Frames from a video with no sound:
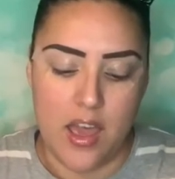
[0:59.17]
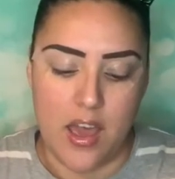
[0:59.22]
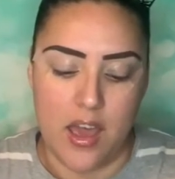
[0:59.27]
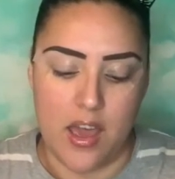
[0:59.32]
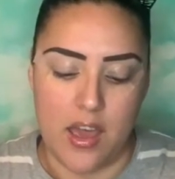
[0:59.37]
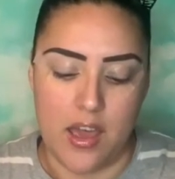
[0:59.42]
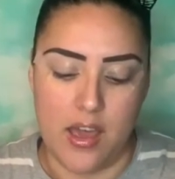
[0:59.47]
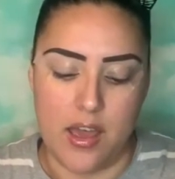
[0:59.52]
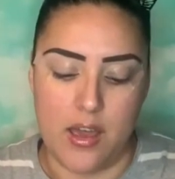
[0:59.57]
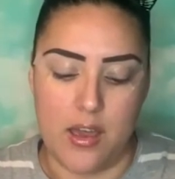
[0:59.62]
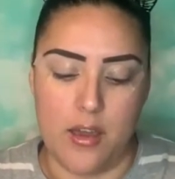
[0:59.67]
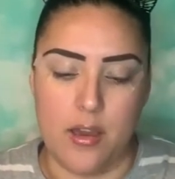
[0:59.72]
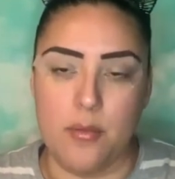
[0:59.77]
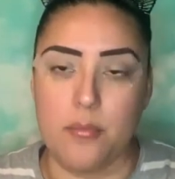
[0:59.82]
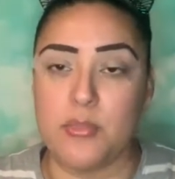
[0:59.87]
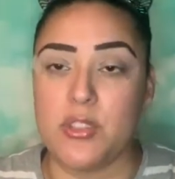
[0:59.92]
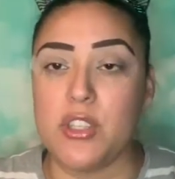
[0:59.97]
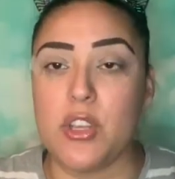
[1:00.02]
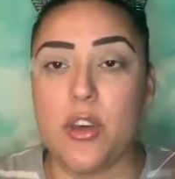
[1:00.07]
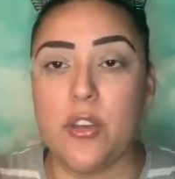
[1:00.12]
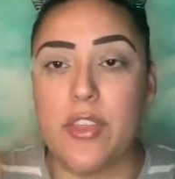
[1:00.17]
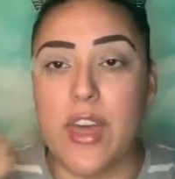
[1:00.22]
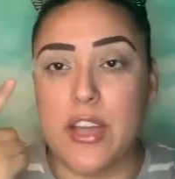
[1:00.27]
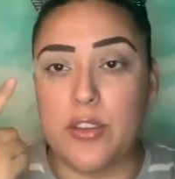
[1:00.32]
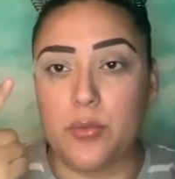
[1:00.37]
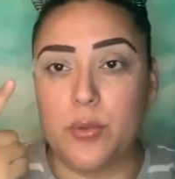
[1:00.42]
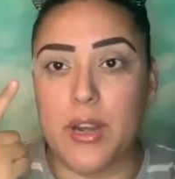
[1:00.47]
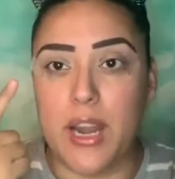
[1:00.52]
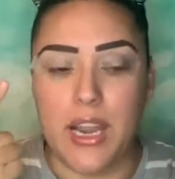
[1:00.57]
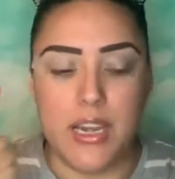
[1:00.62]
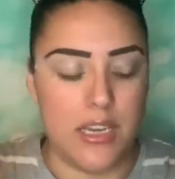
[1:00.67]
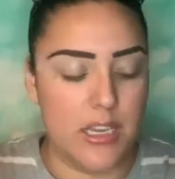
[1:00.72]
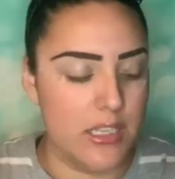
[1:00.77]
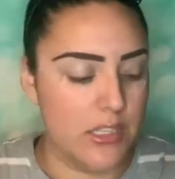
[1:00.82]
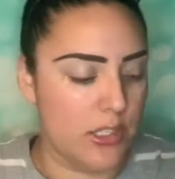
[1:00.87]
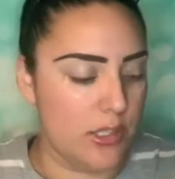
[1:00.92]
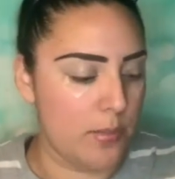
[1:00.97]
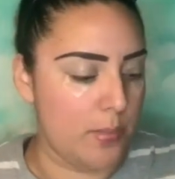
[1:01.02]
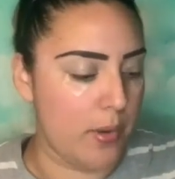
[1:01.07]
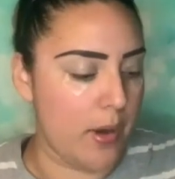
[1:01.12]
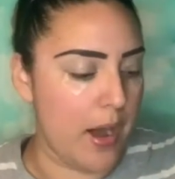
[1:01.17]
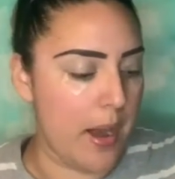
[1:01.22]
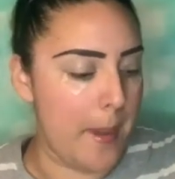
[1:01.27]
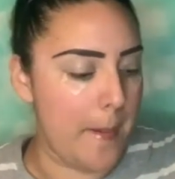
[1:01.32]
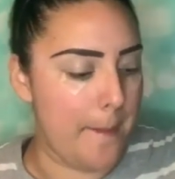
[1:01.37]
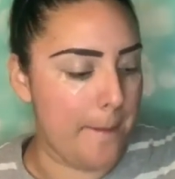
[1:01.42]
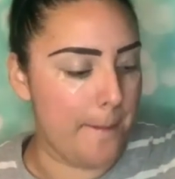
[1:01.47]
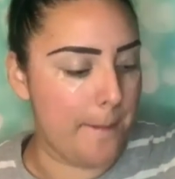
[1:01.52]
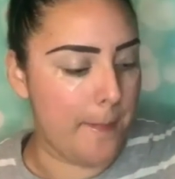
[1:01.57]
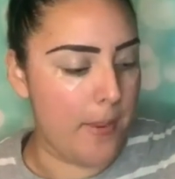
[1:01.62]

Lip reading: So that's what I did to prime